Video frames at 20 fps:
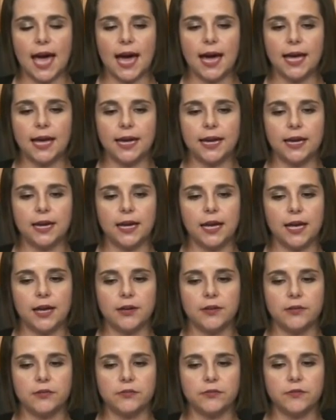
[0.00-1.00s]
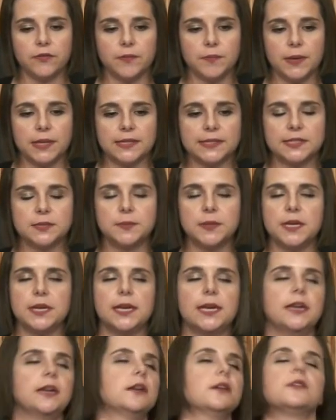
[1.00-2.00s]
I have been
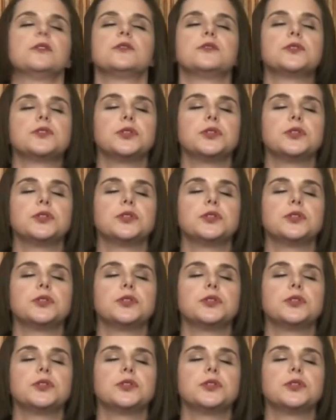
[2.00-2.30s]
speaking